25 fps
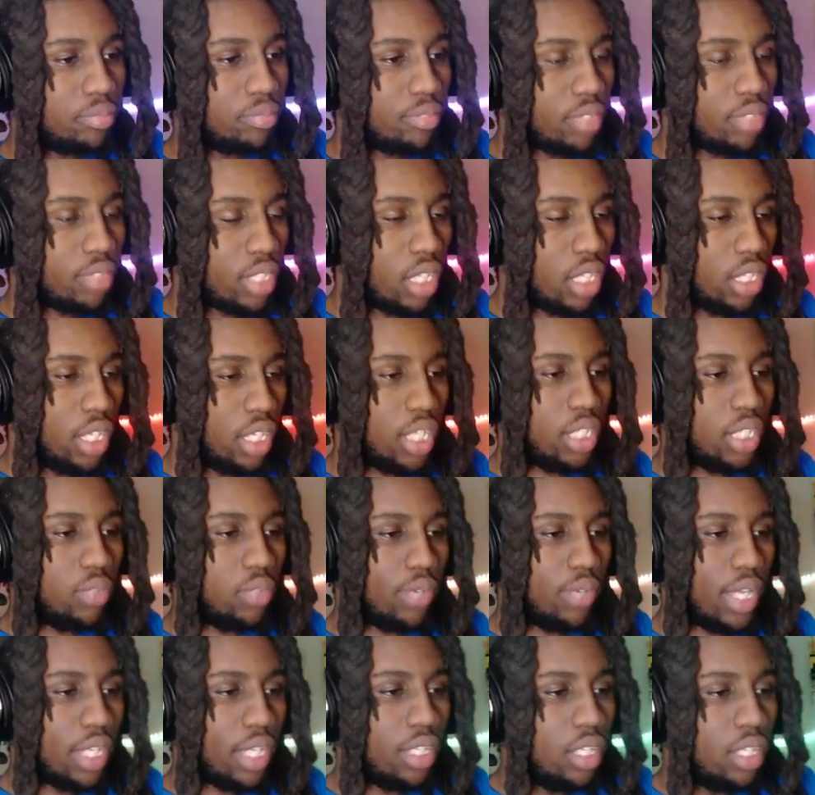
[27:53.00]

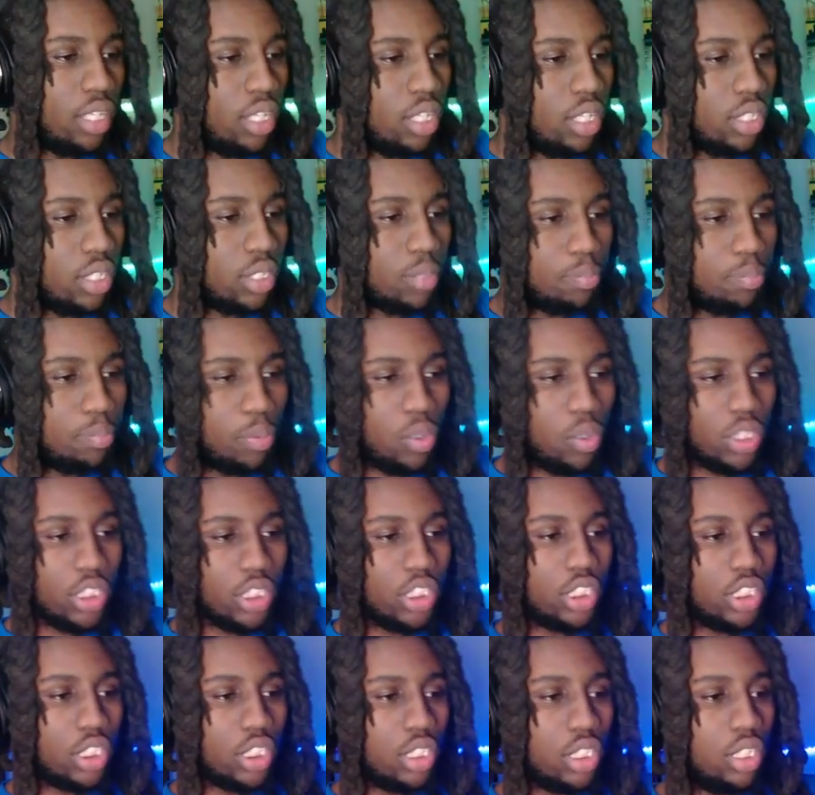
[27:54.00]
Anyway, the
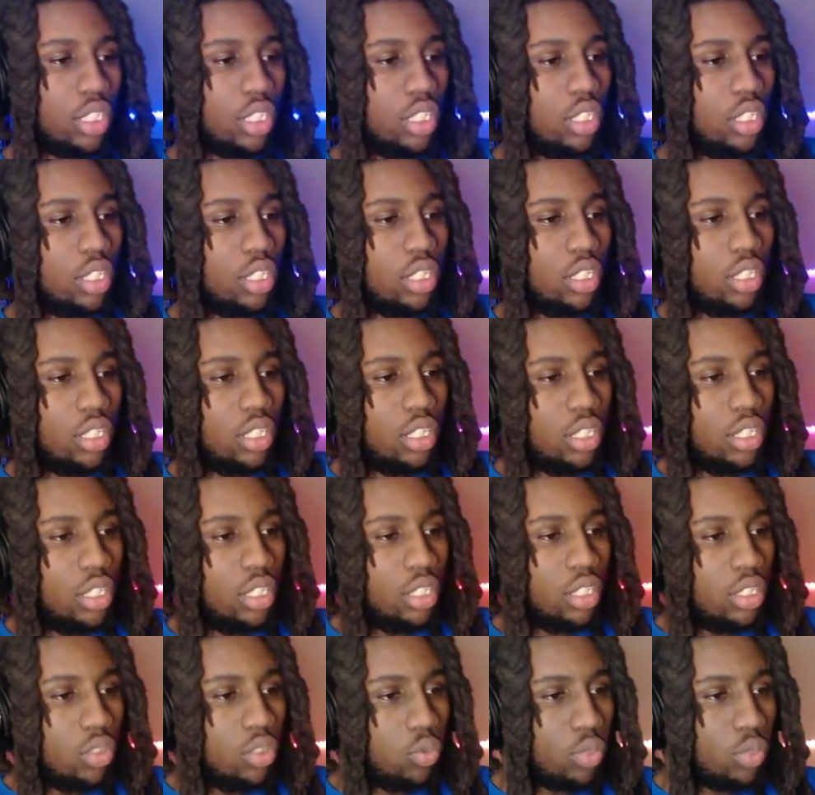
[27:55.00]
Punisher.
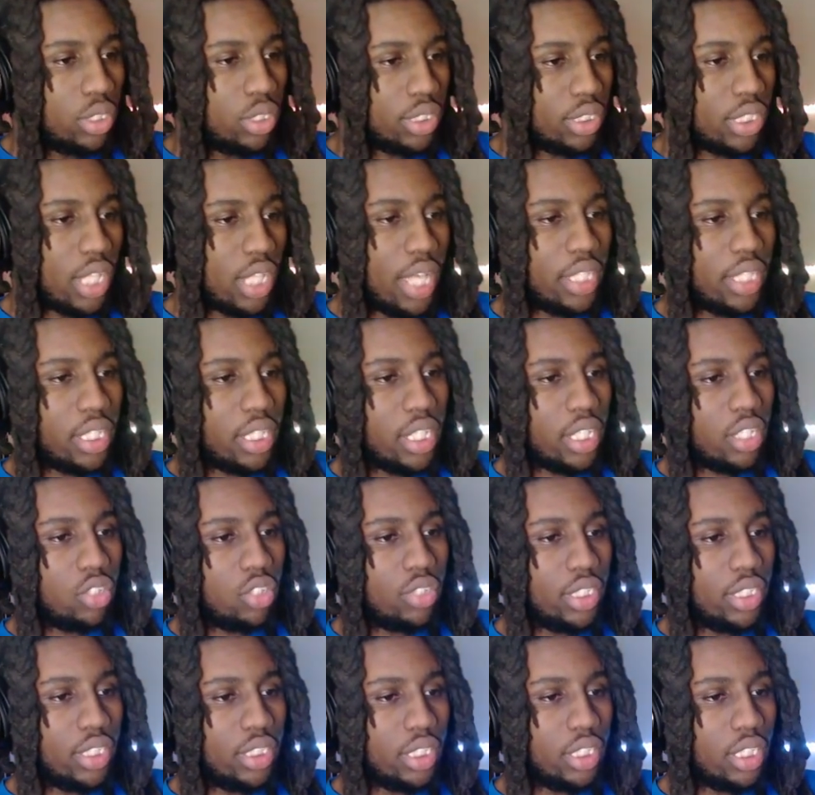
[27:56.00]
We're slightly
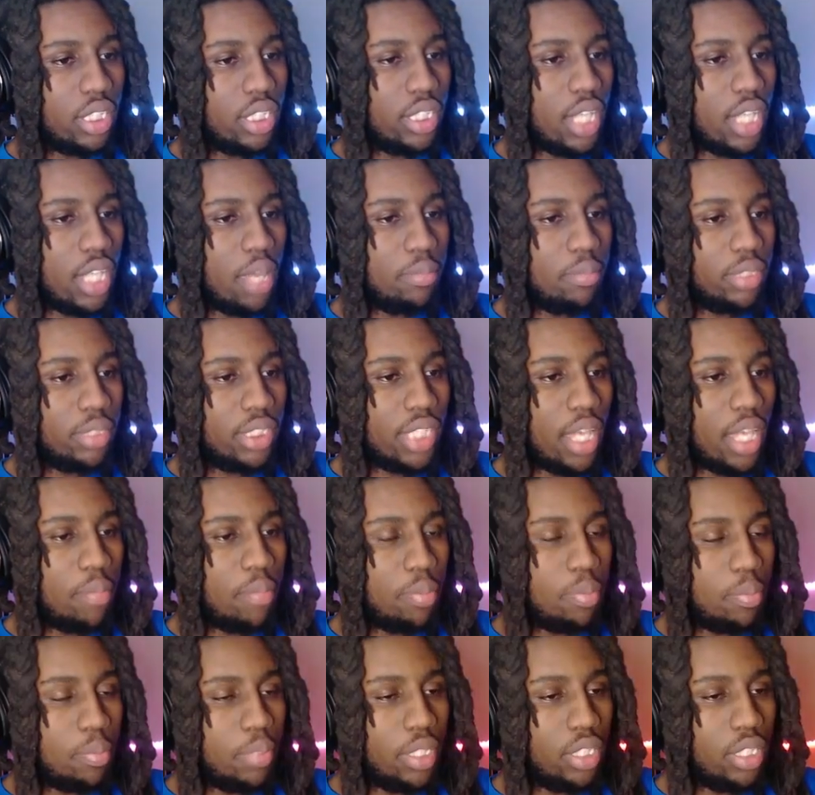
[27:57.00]
increasing the damage
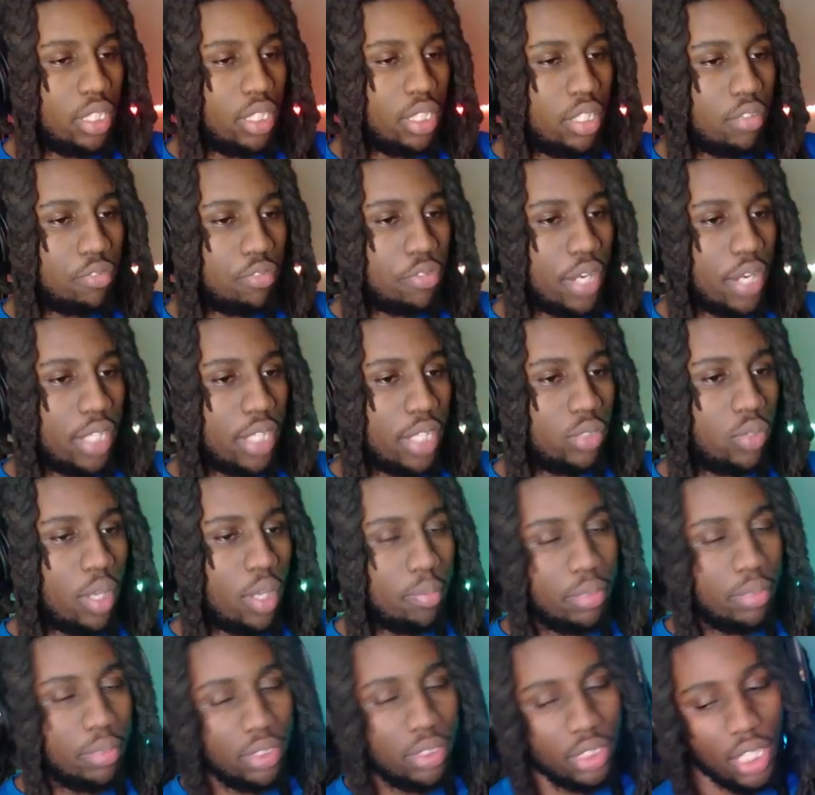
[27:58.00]
capability of Frank's
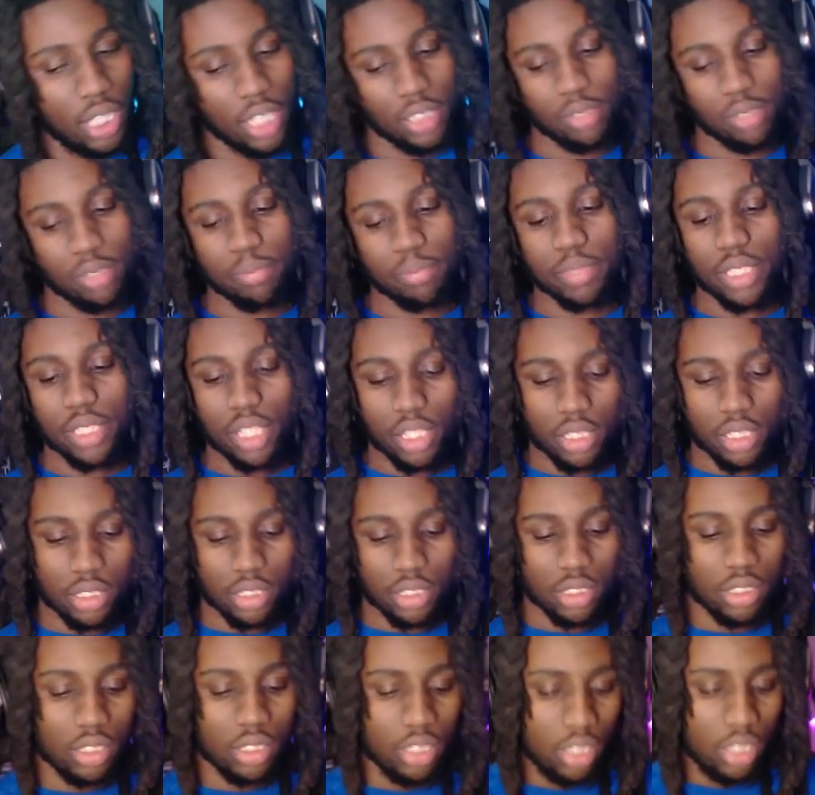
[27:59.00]
weapons. Yes, because
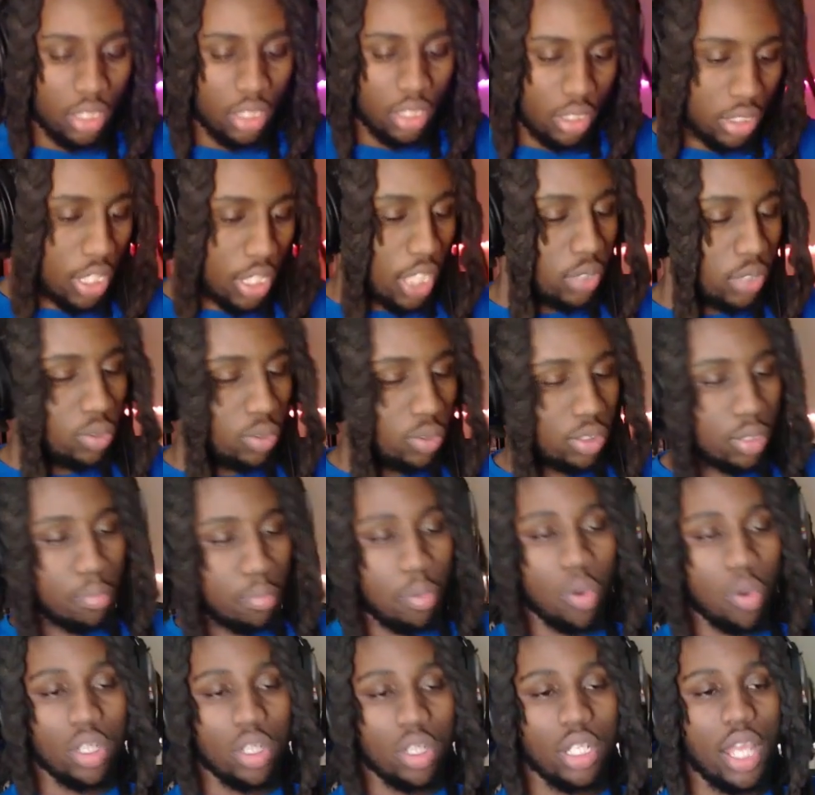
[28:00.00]
that's what the
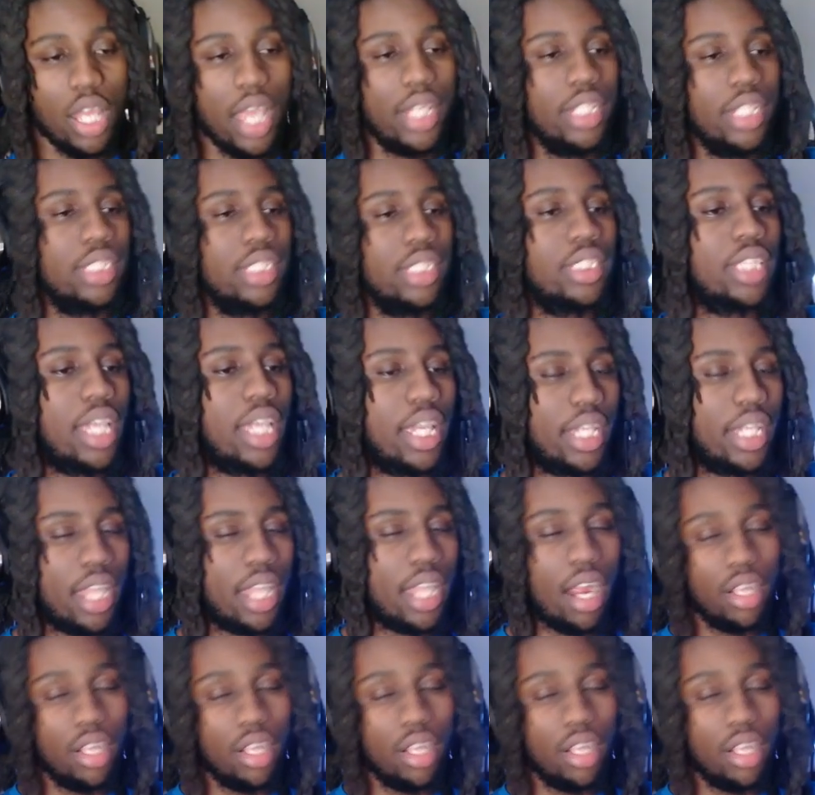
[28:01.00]
borderline hit scan character